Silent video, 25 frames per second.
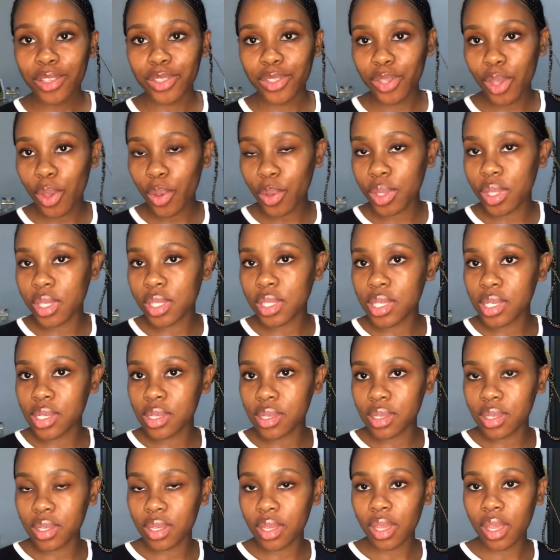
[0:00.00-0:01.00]
so this
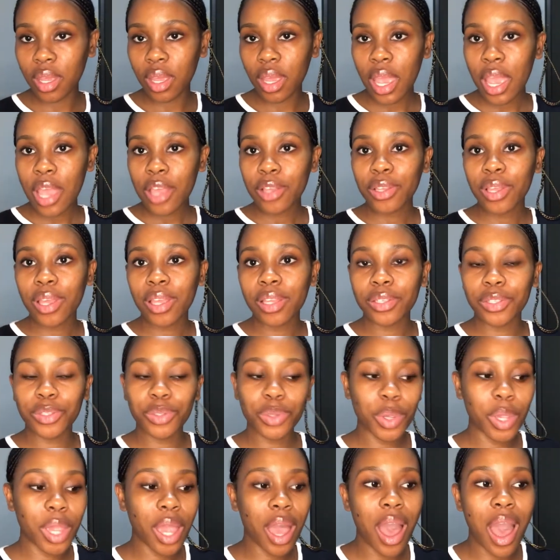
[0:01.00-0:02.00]
is so
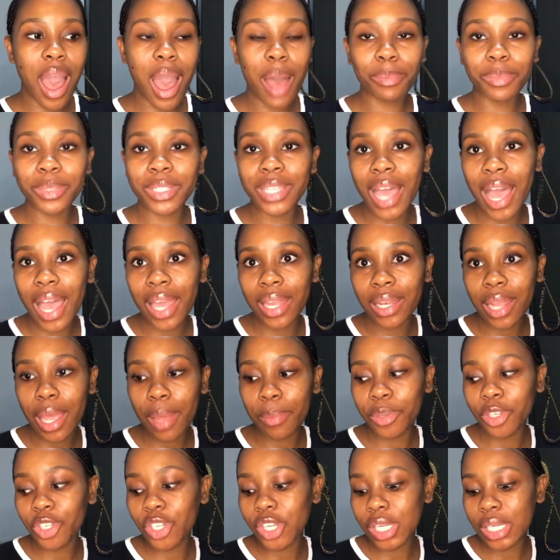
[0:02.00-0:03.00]
yeah i'm done i'm
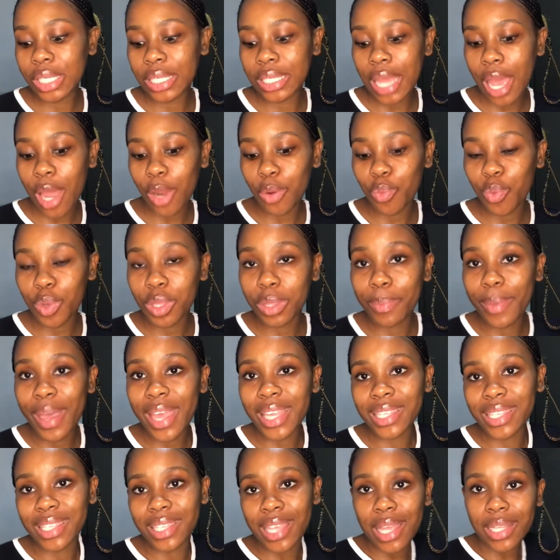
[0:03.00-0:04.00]
actually done with my
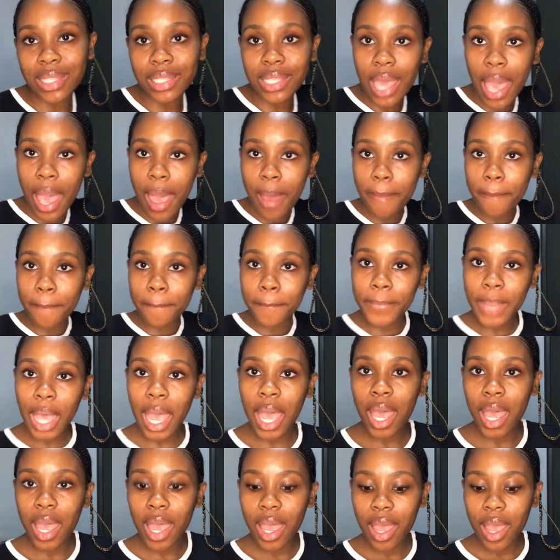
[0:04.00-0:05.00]
setup
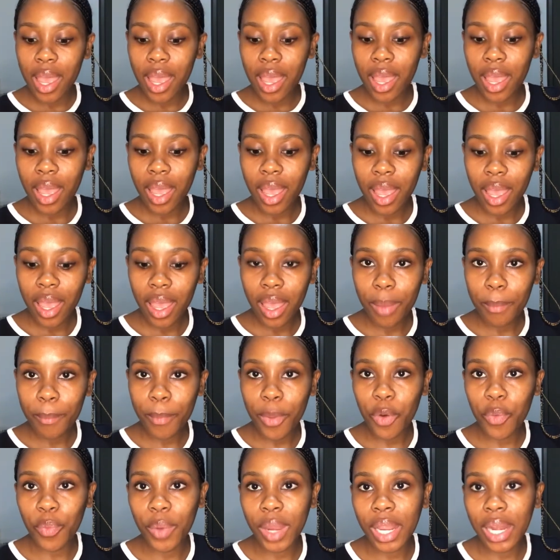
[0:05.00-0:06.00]
my
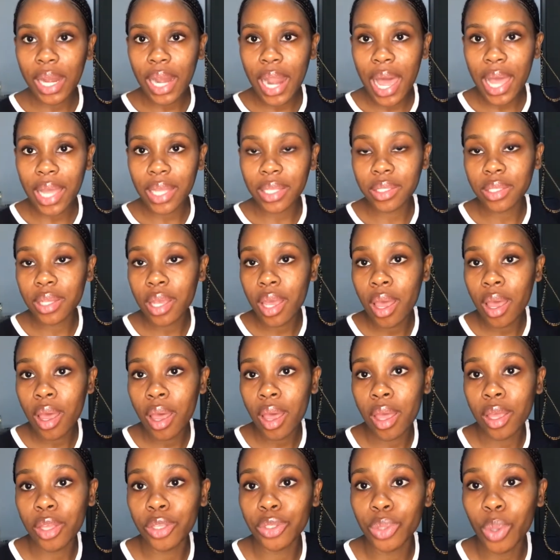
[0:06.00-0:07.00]
ring light
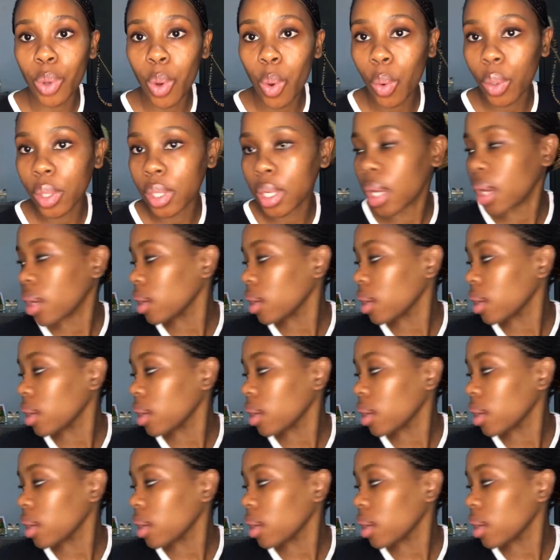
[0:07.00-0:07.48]
is on